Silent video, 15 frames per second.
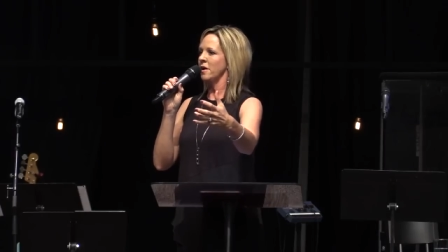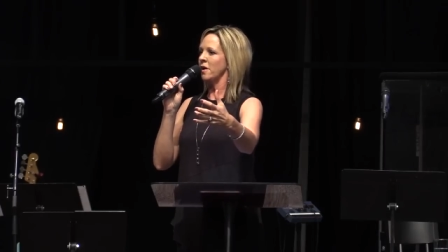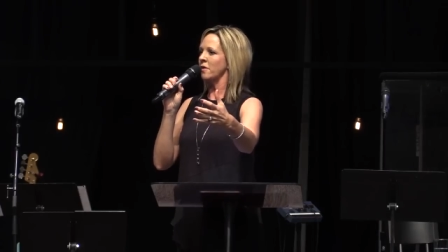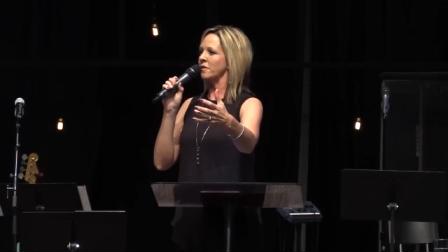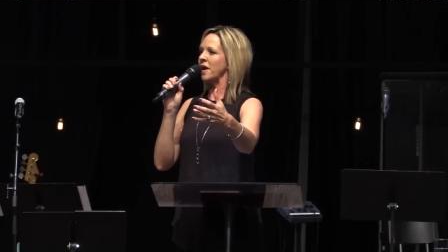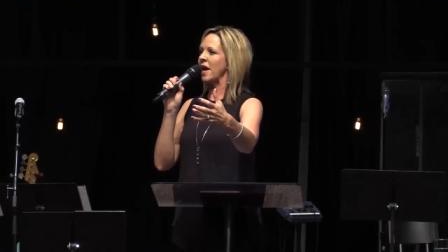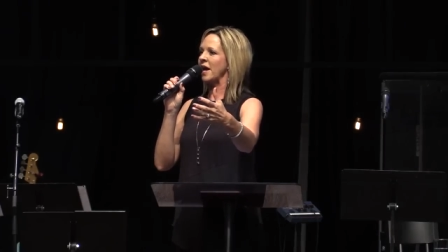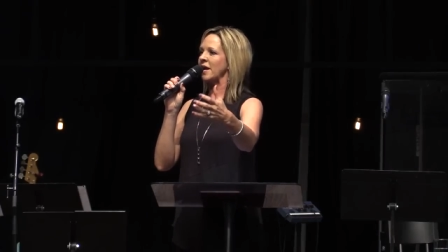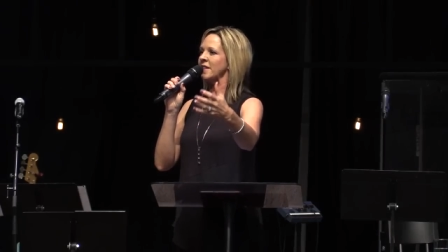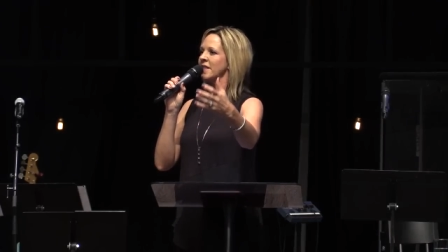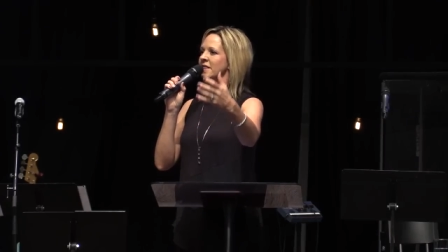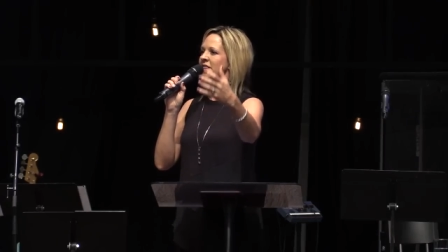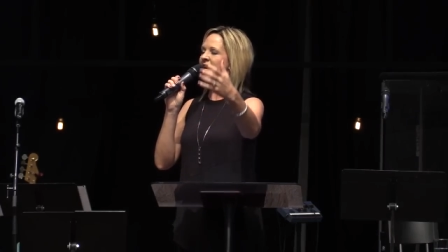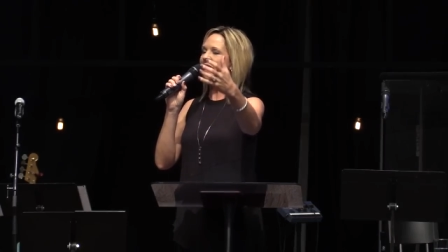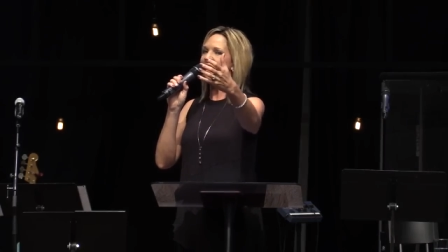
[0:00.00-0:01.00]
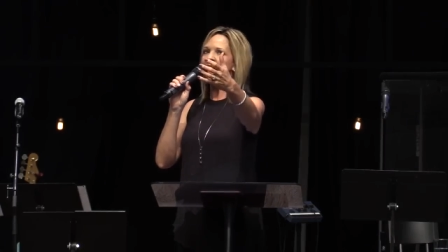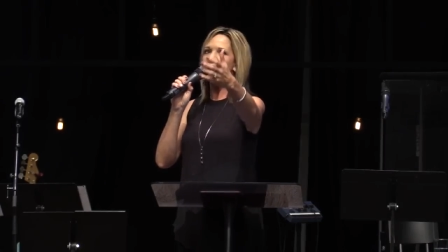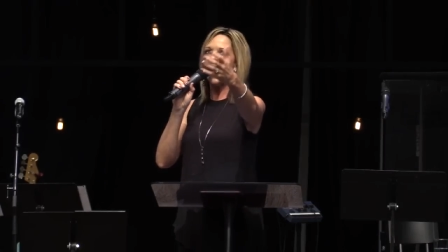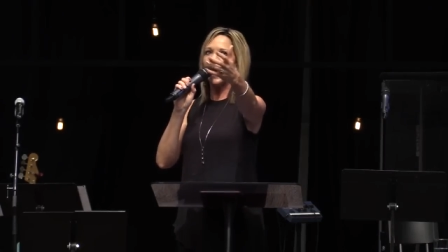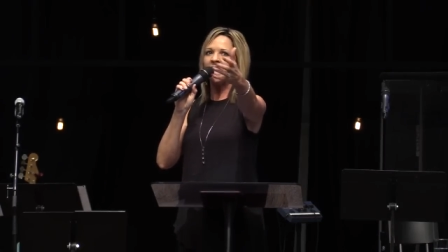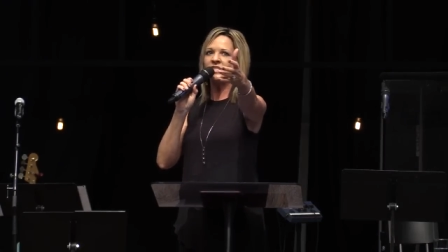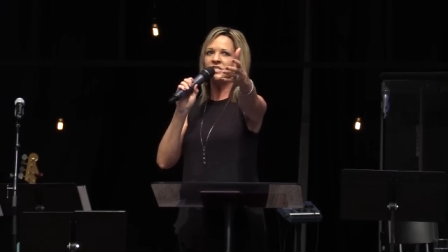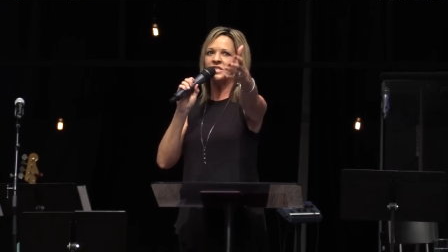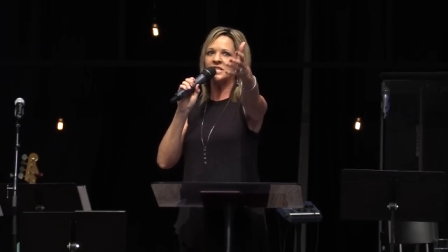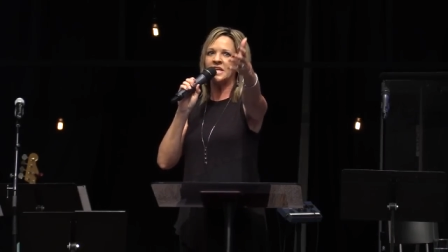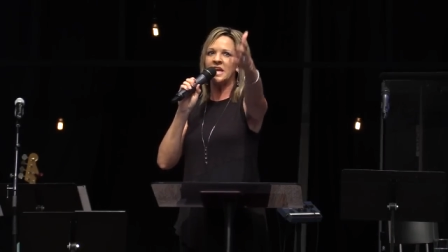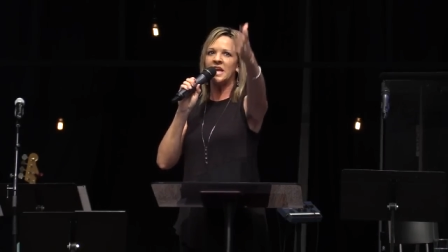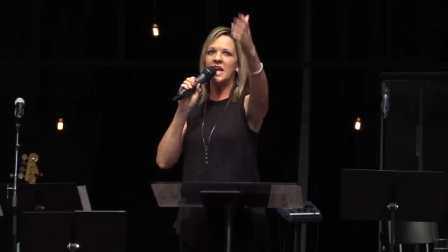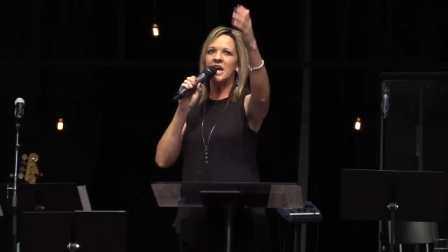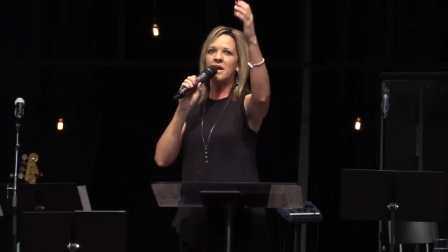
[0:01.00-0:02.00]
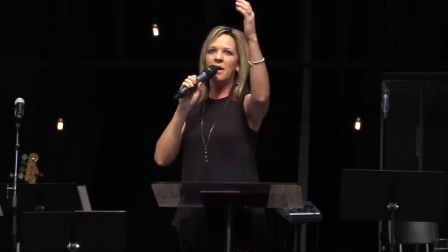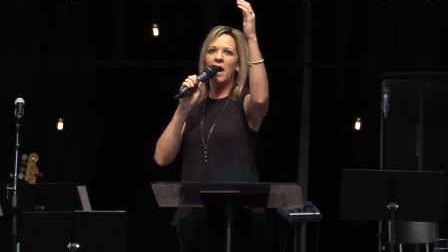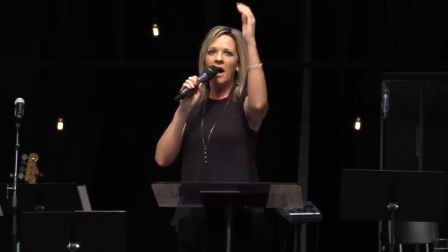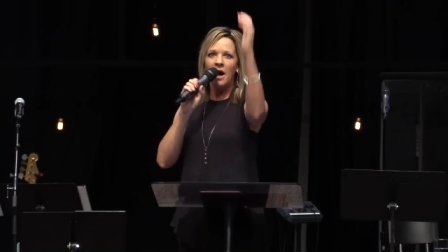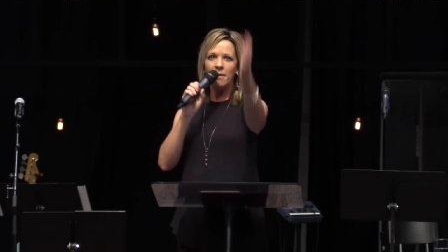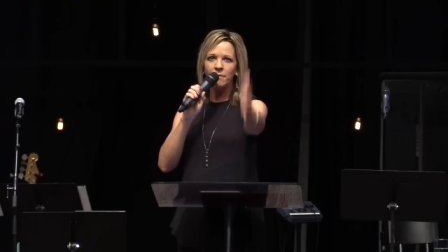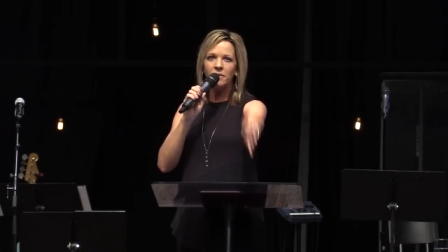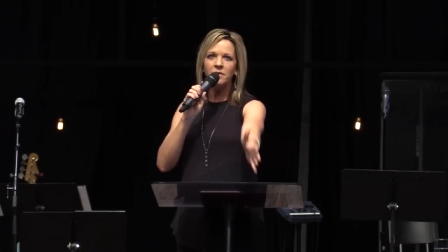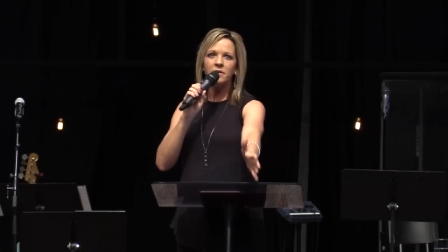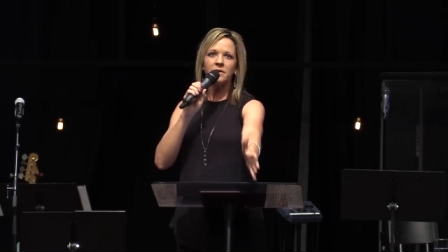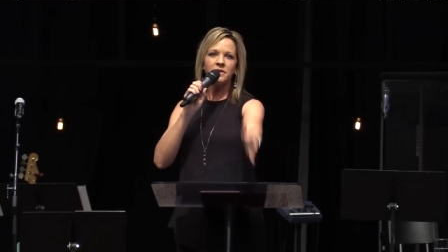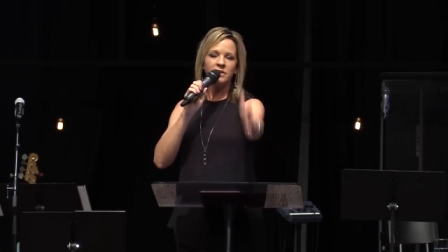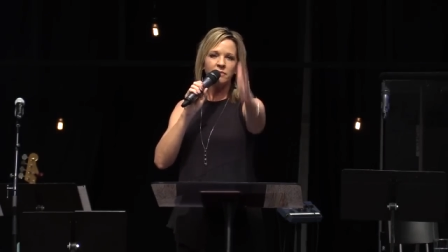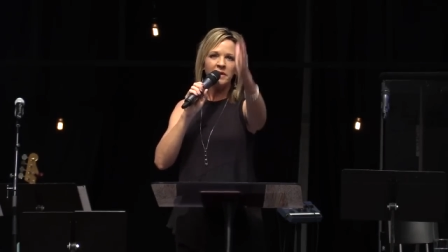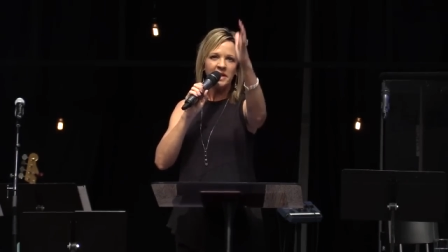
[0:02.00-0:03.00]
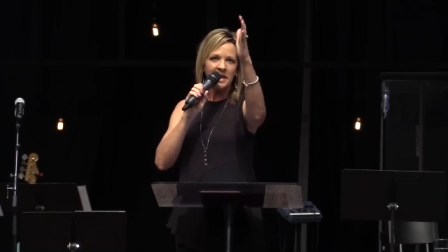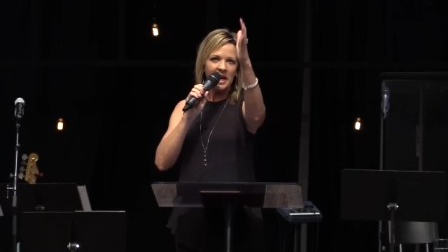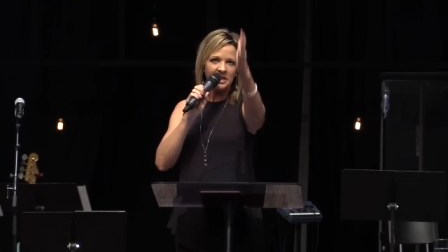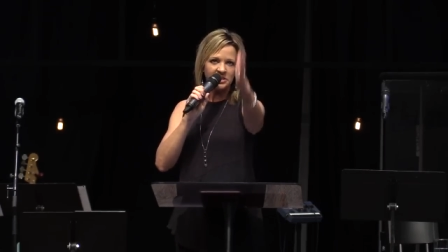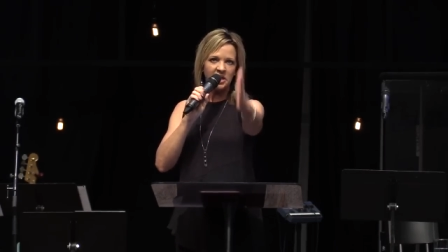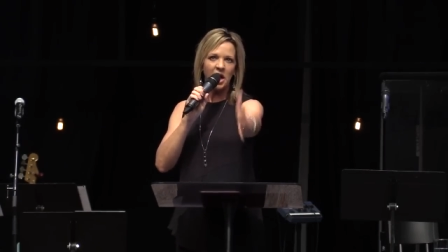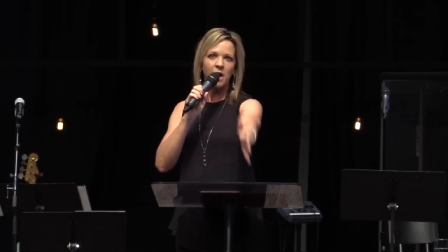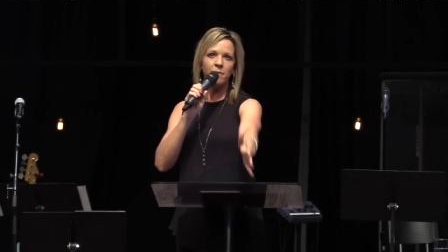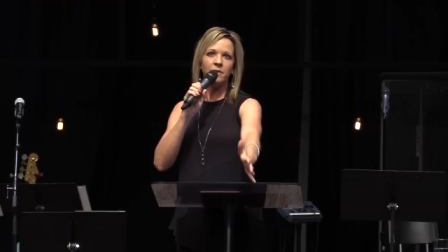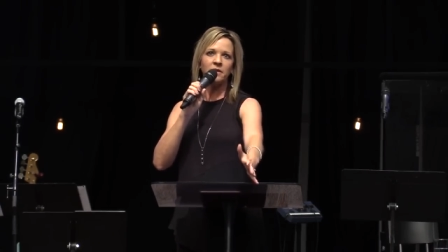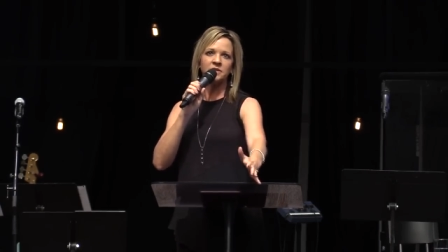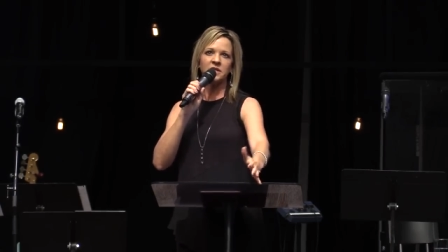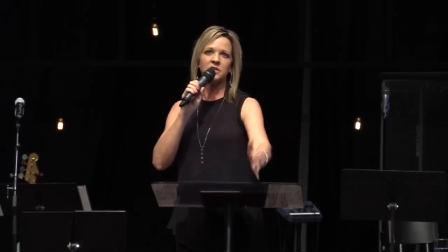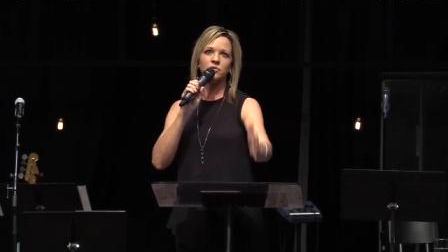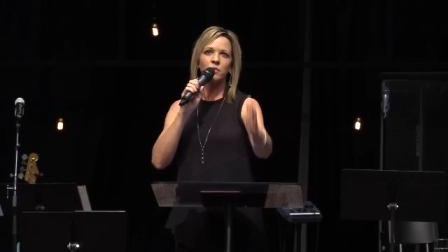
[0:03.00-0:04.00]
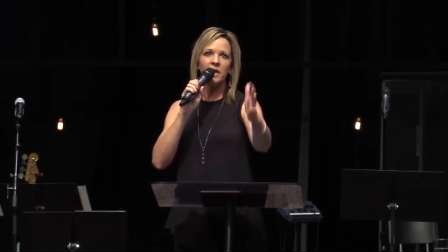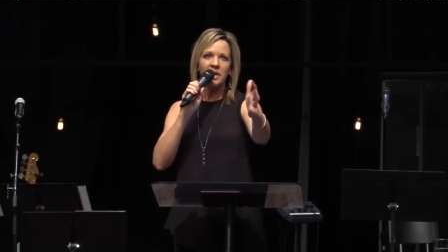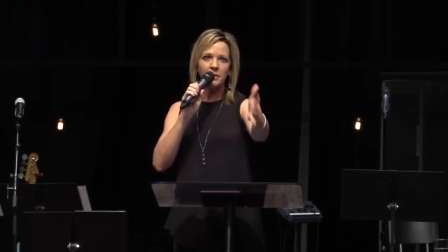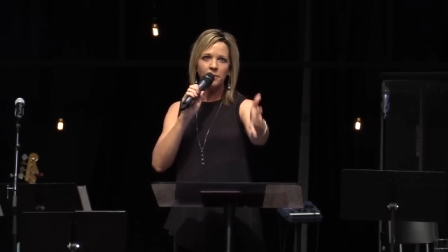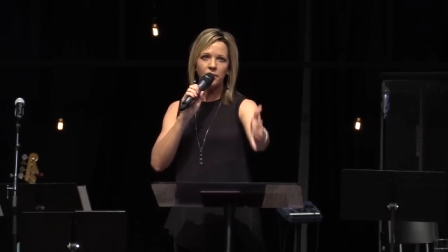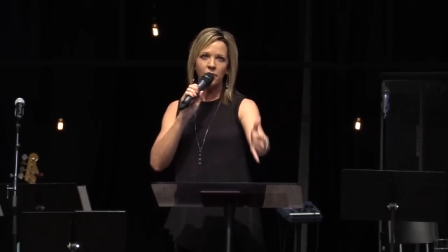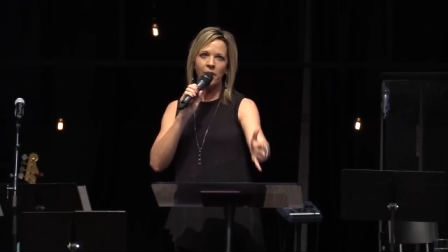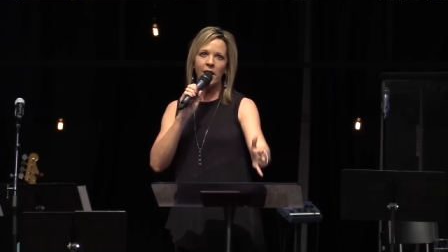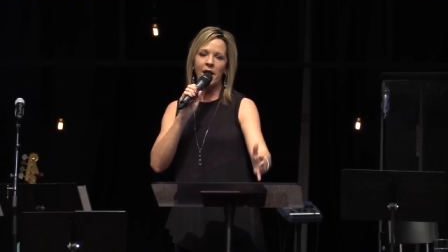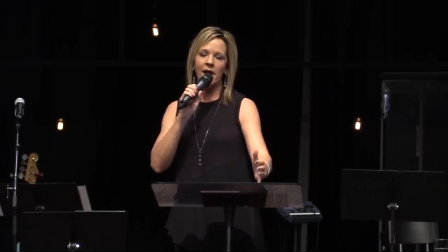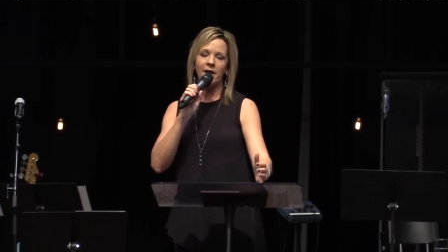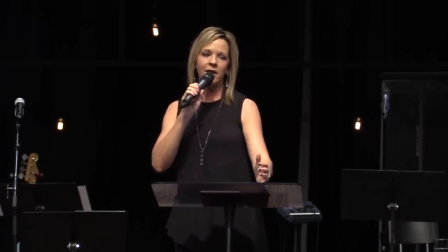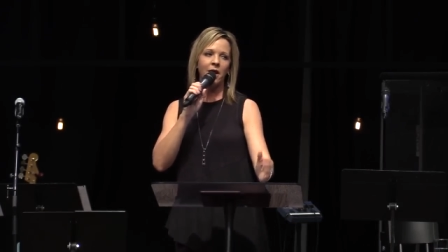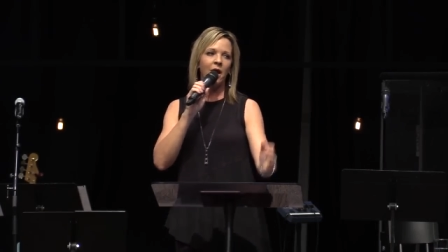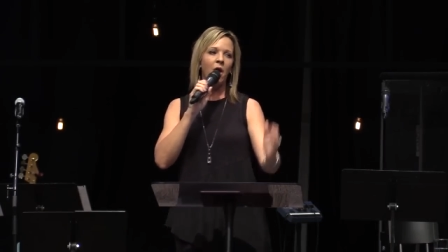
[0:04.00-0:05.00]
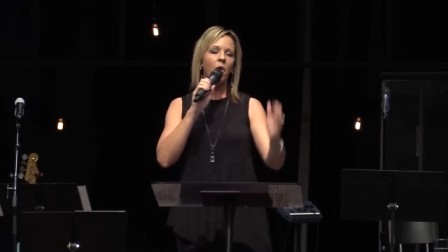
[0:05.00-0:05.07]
okay, that they can actually humble we can actually humble ourselves we can pray